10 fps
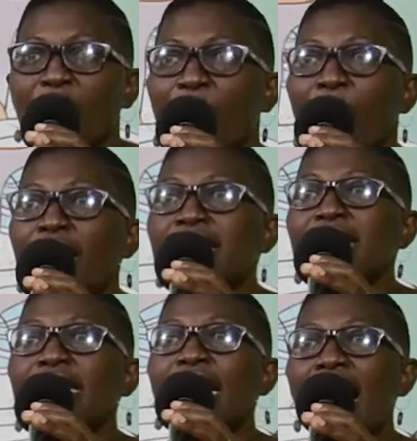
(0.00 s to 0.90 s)
Boys
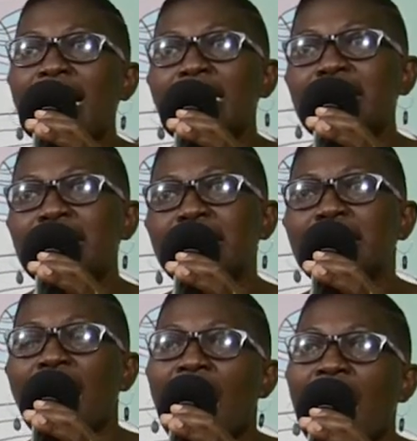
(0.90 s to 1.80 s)
and girls,
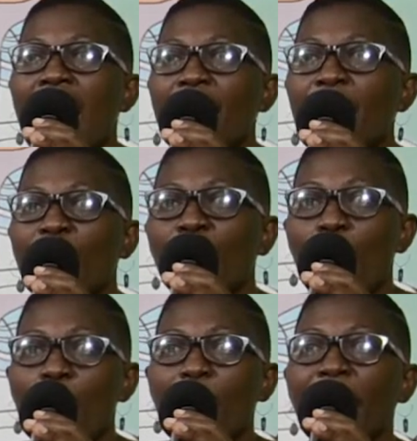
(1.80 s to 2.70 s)
I
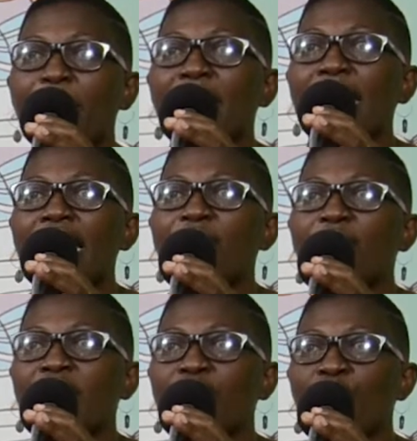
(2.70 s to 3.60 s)
hope and believe
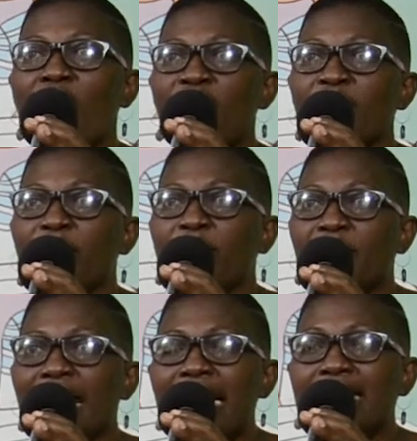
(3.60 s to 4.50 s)
that you have been
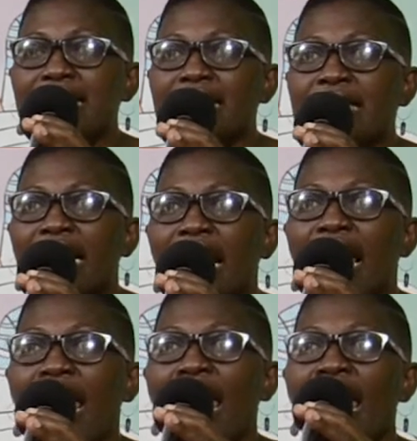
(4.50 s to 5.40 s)
blessed.
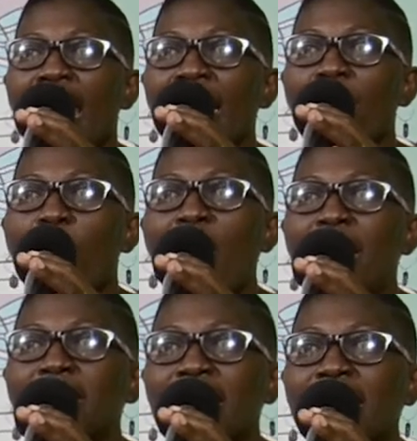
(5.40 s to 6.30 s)
And I
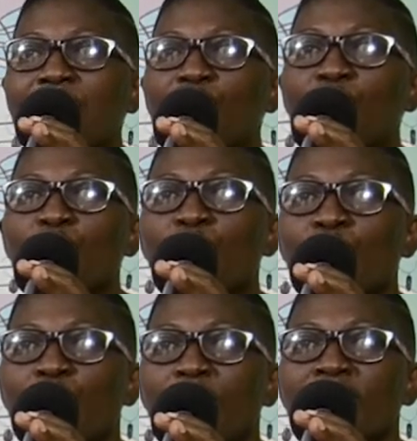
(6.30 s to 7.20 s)
want us
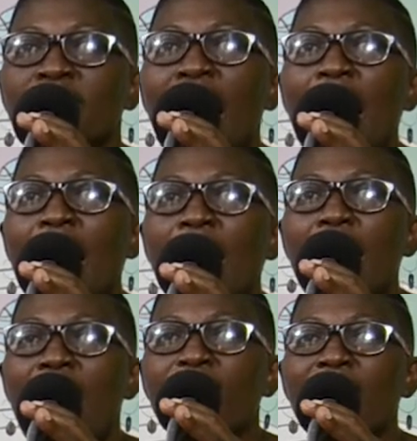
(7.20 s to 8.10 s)
to
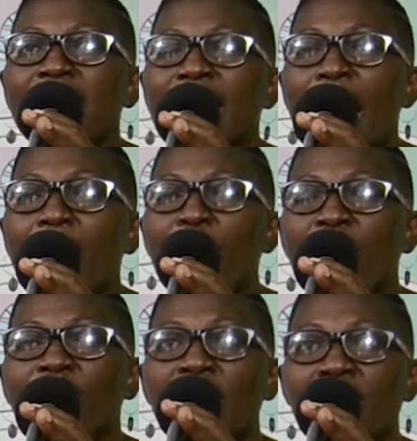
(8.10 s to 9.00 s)
have a time
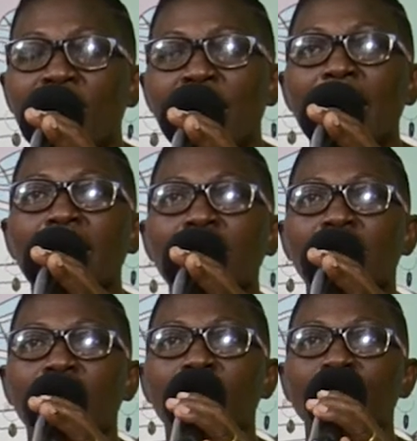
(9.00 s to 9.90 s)
of giving.
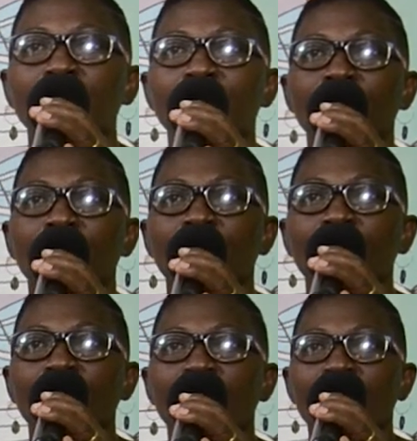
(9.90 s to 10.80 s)

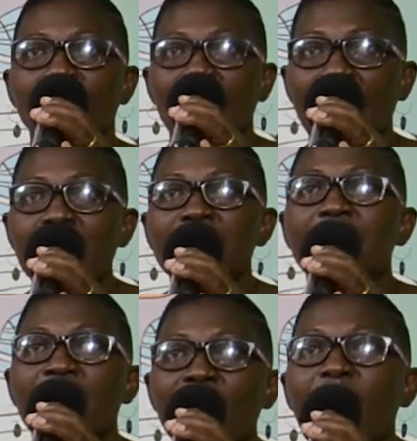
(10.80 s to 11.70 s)
Yes,
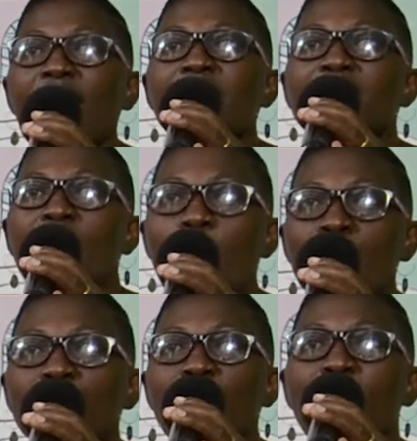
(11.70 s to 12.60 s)
giving is
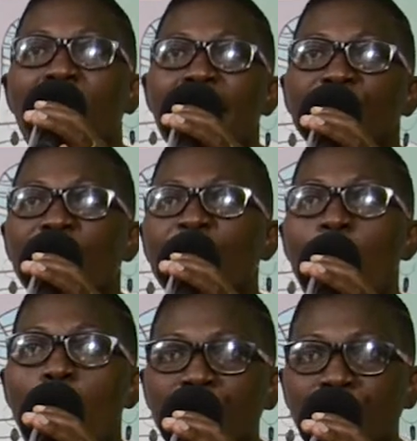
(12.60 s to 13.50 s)
also part of
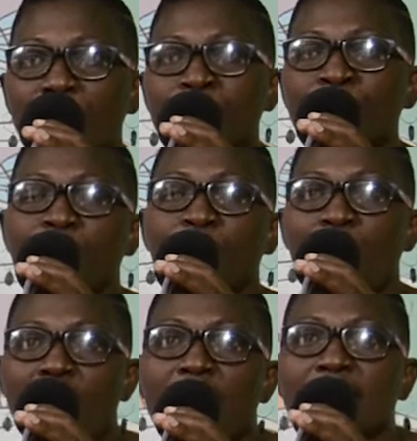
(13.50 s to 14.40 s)
worship to
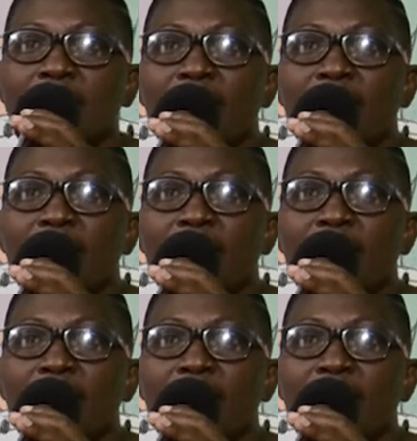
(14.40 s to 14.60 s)
God.